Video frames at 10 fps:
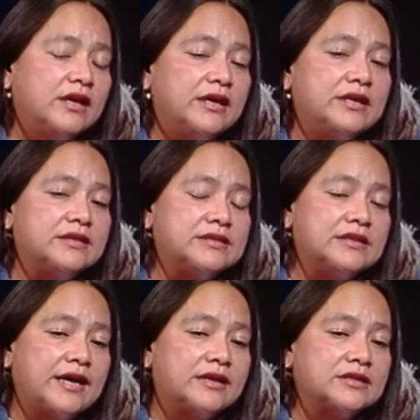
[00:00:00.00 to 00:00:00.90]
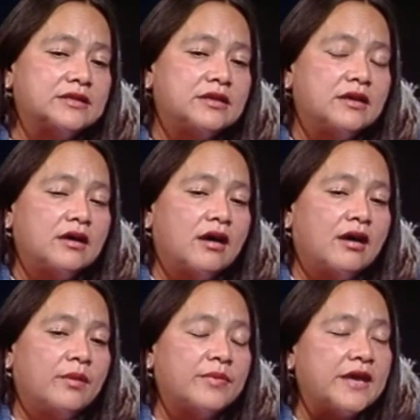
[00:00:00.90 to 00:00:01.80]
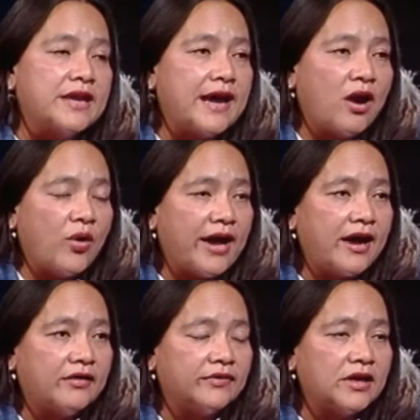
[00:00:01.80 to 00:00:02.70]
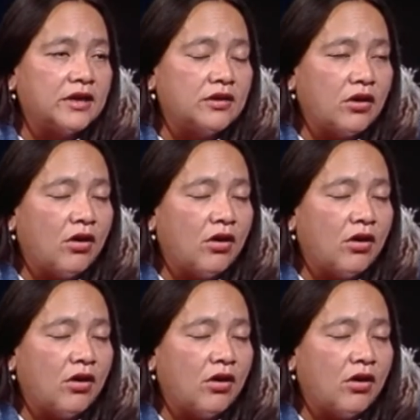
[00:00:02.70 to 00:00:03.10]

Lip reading: is that they now have in